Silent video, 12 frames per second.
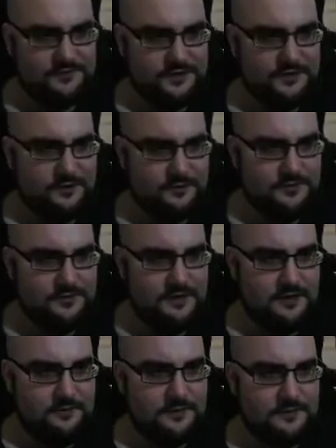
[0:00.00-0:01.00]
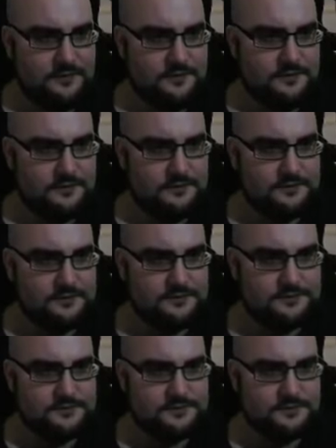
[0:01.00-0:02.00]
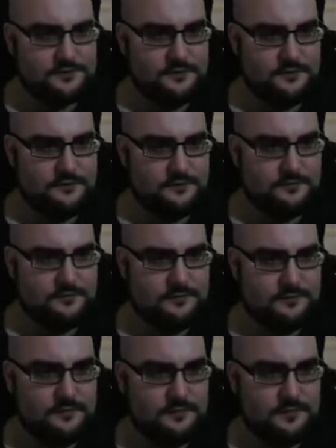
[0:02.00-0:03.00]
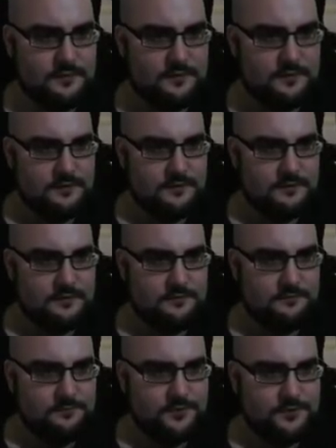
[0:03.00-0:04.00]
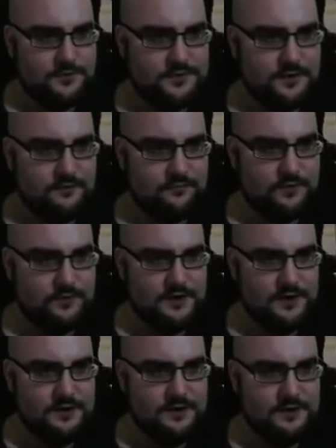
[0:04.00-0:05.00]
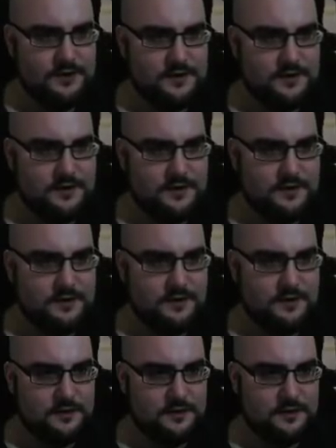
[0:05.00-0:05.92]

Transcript: going to go with that one. So, put that right here.